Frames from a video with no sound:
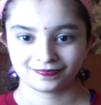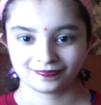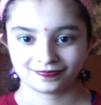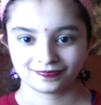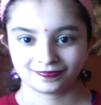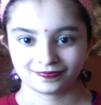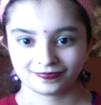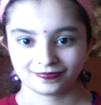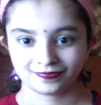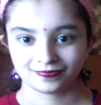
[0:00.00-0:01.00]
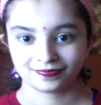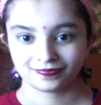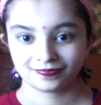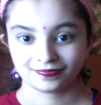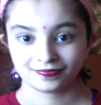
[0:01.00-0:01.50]

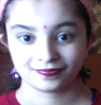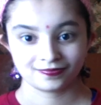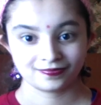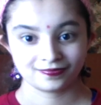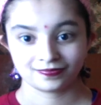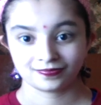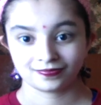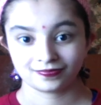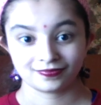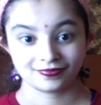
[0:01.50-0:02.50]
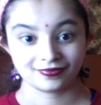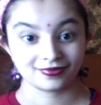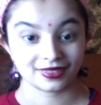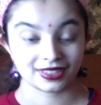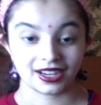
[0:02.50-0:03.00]

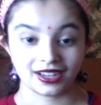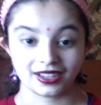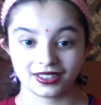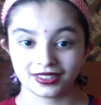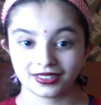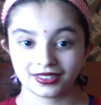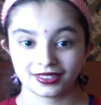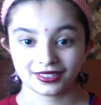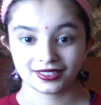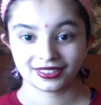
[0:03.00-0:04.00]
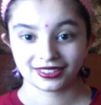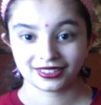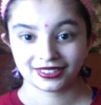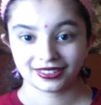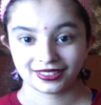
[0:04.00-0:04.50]

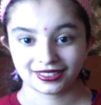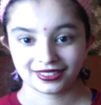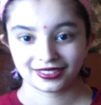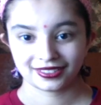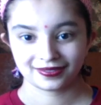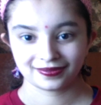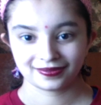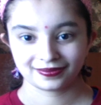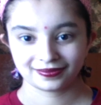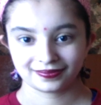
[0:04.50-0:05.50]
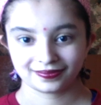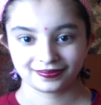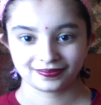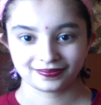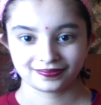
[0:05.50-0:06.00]

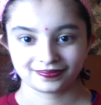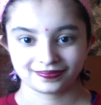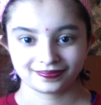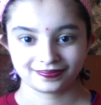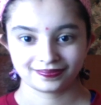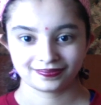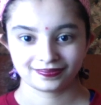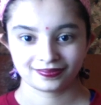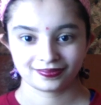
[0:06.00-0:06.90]
This person isn't speaking.